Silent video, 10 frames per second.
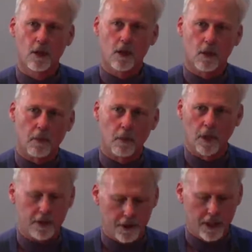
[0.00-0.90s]
But
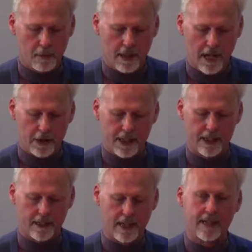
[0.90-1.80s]
when you think about it,
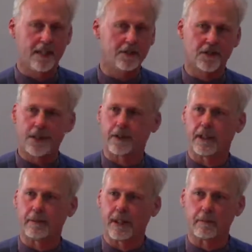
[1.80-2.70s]
it's not necessary
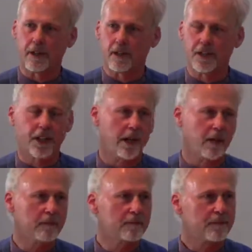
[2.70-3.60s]
to be a
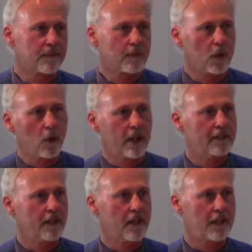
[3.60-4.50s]
billionaire or
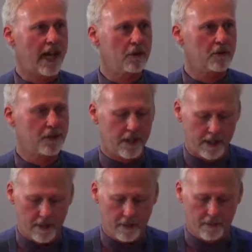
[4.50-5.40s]
even a
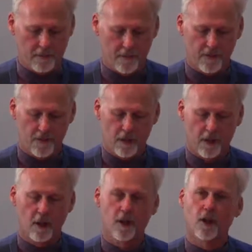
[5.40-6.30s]
thousandaire,
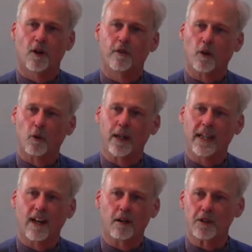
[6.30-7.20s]
for we
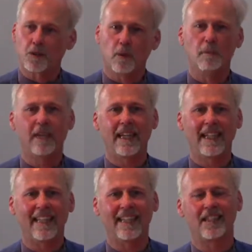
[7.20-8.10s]
are
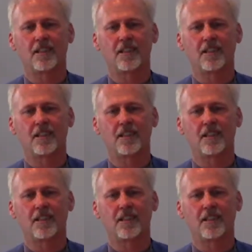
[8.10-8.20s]
swimming in a